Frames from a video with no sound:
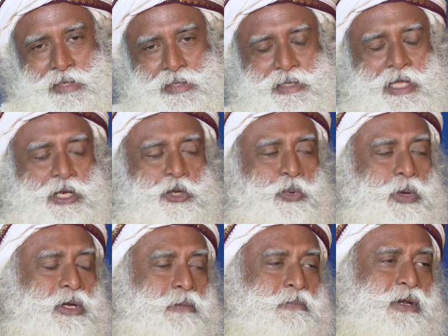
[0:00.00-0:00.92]
Then you
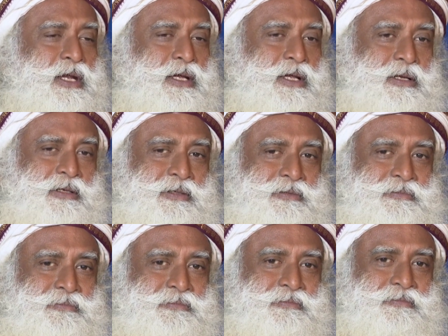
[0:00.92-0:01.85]
want a miracle.
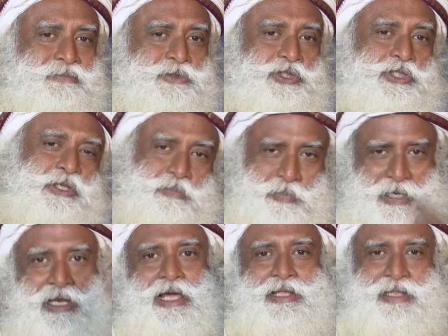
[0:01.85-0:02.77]

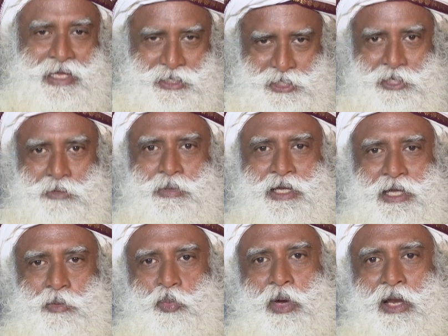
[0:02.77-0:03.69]
Simply like that, she
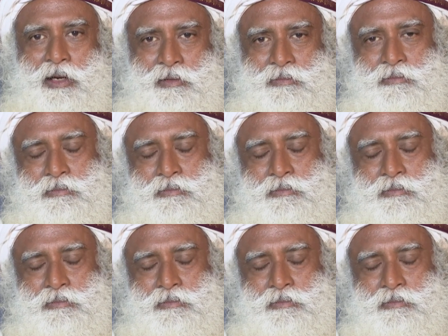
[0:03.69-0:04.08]
became well.